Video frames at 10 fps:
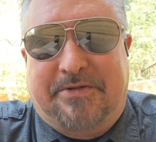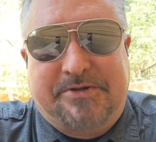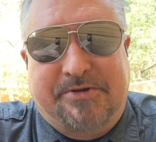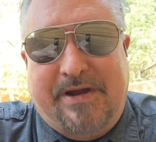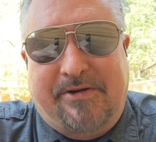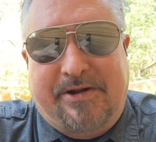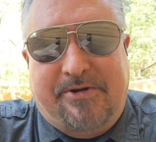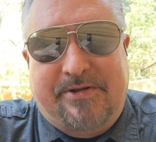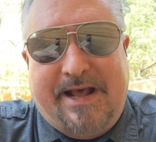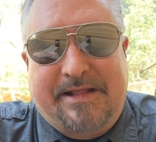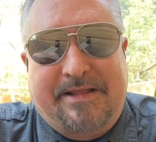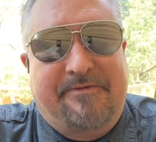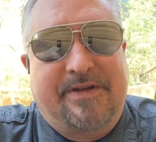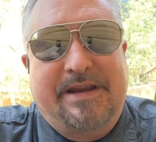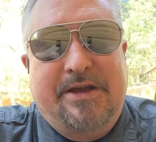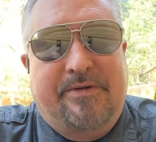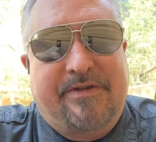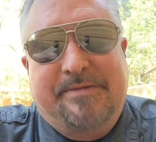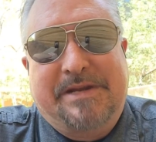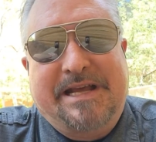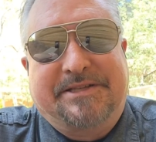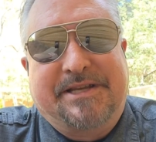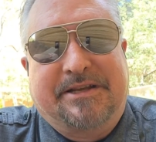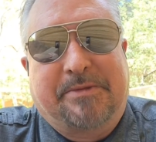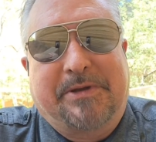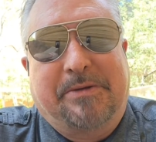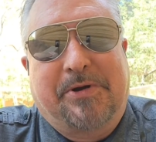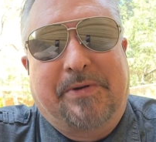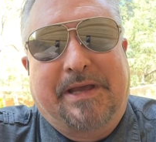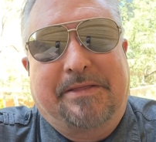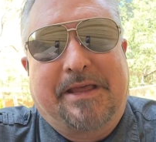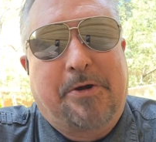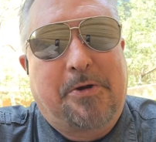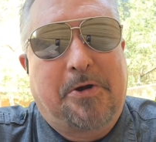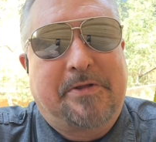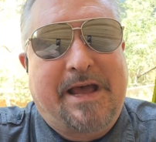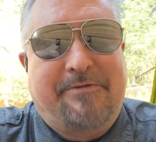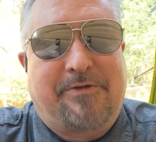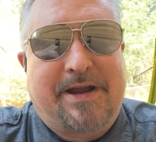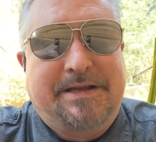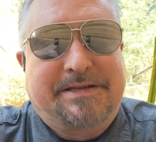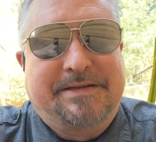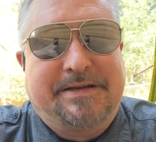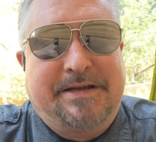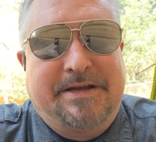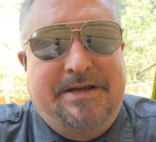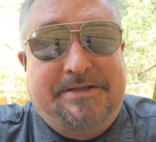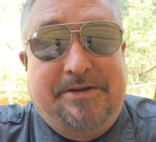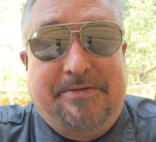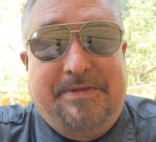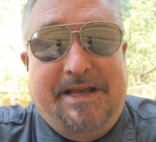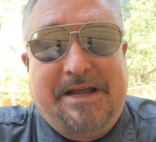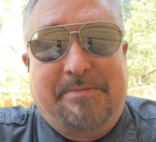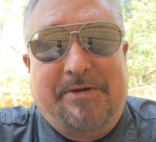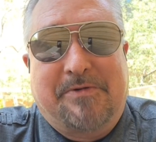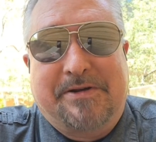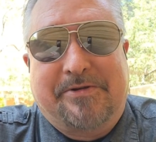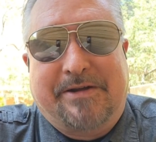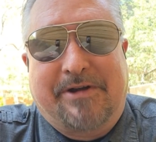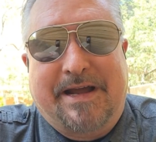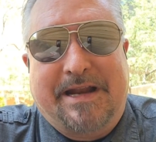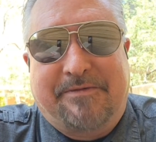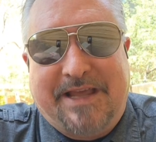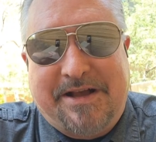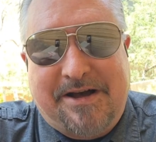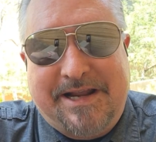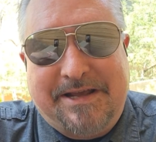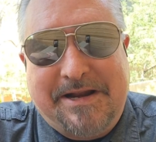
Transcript: The jury already heard that, the video of him dancing at the Pink Pony. They heard that phrase. So they got to be wondering, right, if they caught it.